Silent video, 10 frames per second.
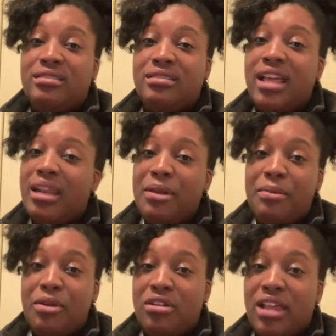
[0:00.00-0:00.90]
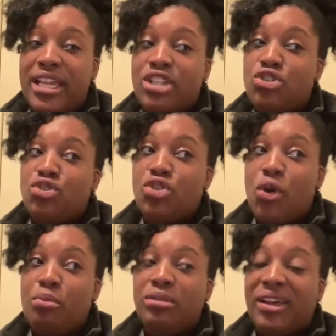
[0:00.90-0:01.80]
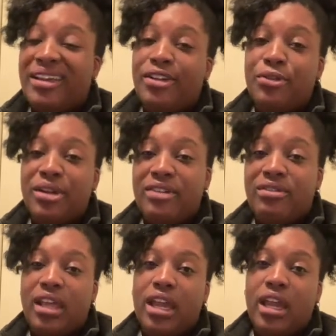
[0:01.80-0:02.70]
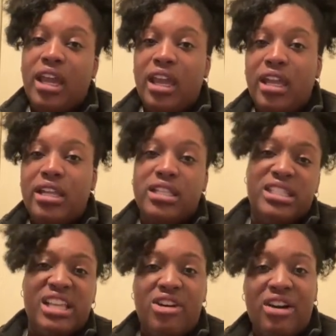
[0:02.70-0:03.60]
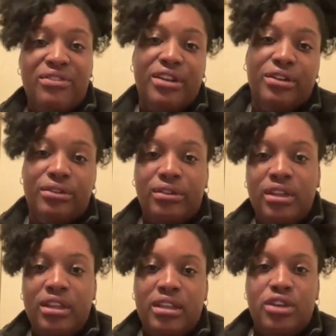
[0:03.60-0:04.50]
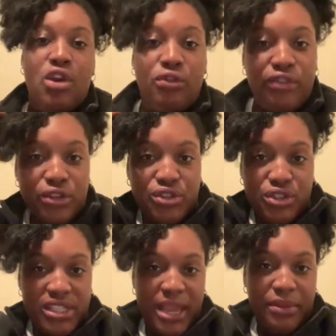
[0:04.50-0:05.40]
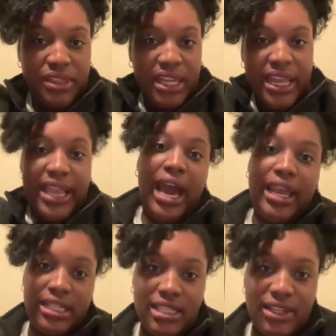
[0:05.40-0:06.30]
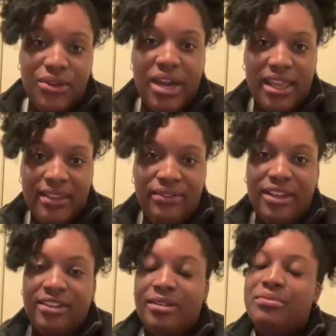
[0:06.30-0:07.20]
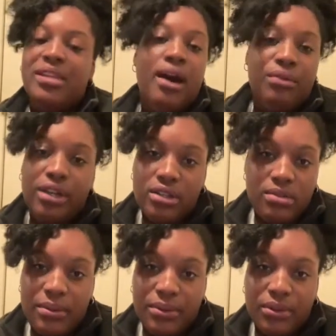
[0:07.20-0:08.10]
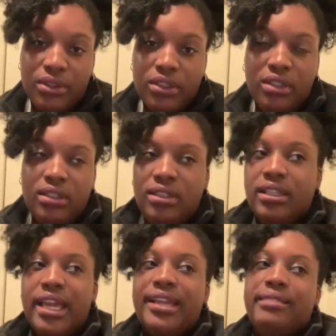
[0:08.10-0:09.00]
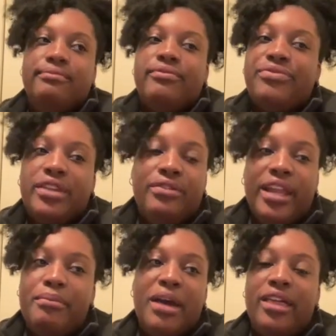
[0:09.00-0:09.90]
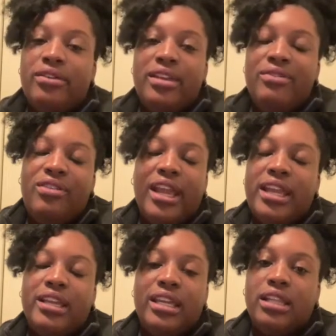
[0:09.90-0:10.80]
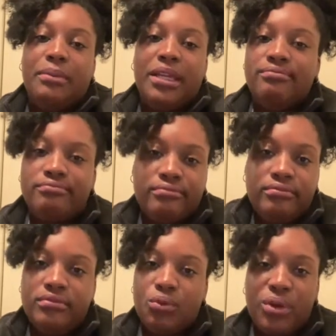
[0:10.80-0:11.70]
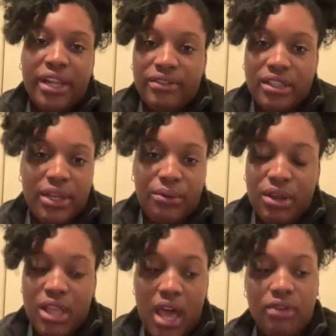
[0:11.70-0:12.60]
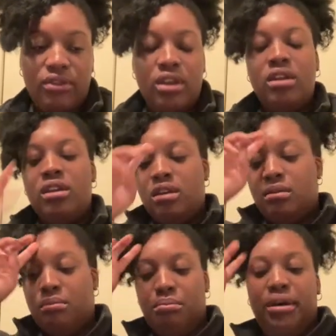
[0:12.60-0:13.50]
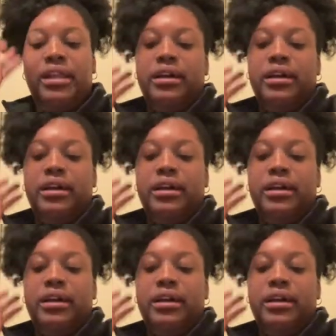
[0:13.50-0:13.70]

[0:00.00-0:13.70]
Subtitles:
a lot of people are like so blunt or whatever, like, hey, this is how I feel, no filter type of thing. They gotta tell you how they feel. I'm not one of those people. Like, if it ain't killing me, whatever, let it roll off. But